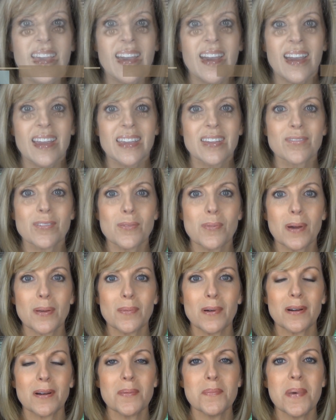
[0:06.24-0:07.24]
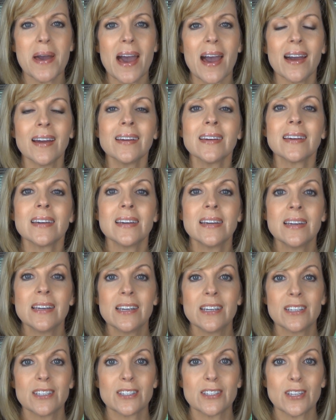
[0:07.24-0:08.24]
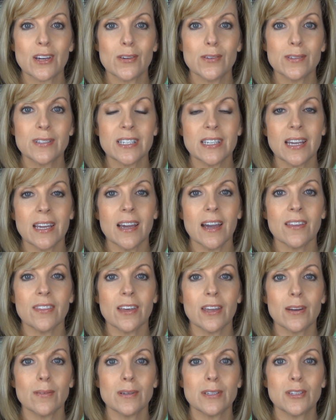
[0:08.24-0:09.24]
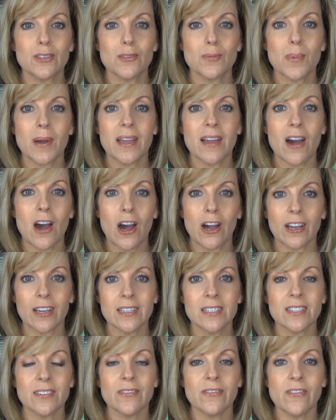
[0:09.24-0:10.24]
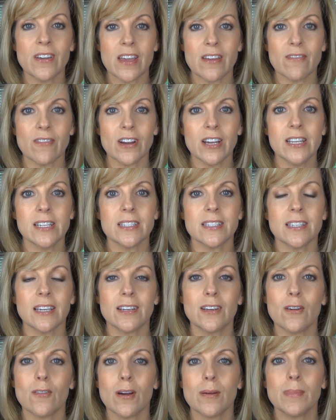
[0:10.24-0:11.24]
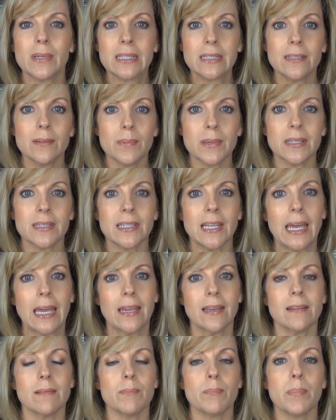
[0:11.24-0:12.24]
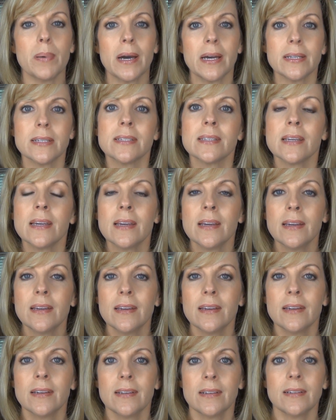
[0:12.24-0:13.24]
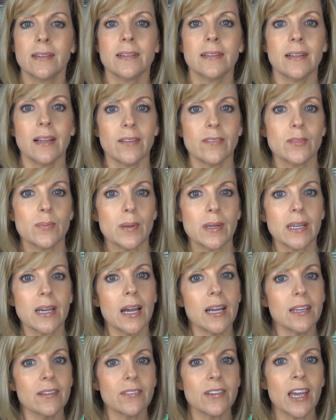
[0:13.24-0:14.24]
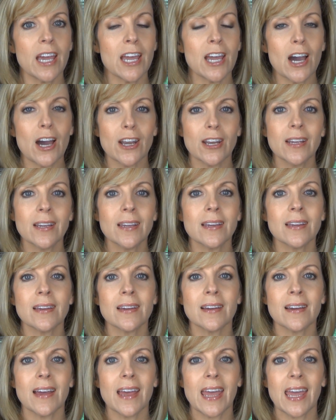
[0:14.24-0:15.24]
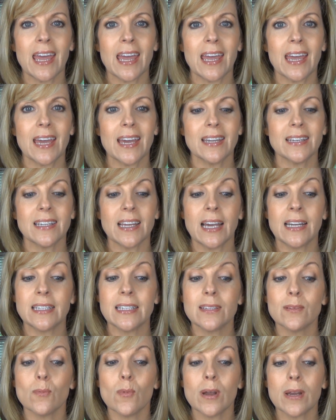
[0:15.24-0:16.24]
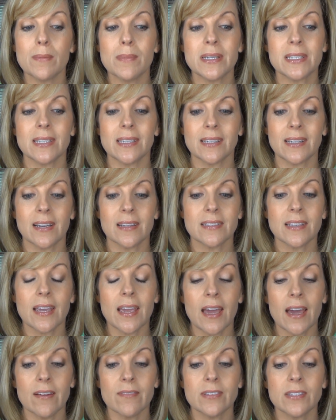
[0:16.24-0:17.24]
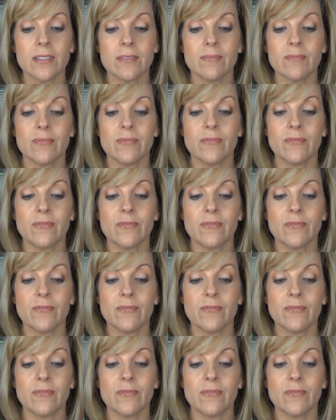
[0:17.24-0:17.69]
Hi everyone, welcome back. So today I thought I would do my August favorites. I know I'm a little bit late, but life's been kind of chaotic and I didn't want to miss it because I have some